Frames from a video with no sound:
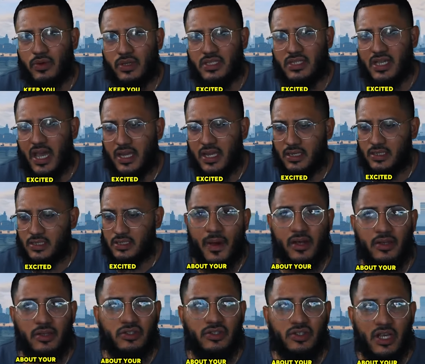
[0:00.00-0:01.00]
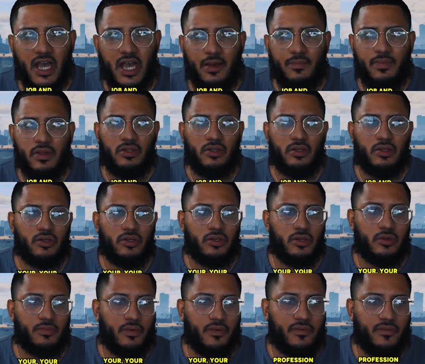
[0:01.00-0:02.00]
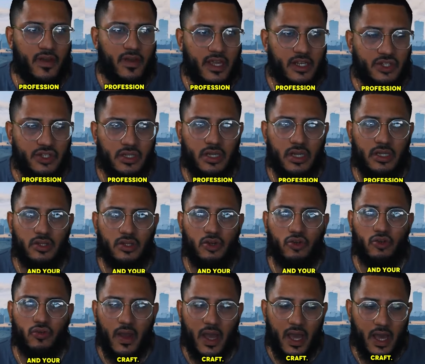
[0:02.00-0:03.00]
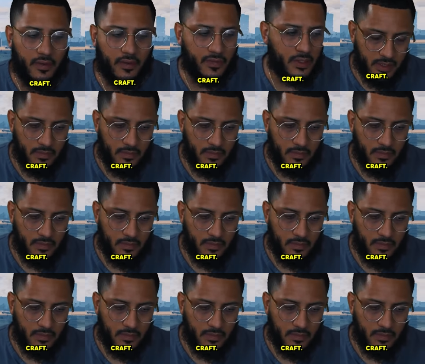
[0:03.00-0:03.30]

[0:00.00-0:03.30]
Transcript: excited about your job and your profession and your craft.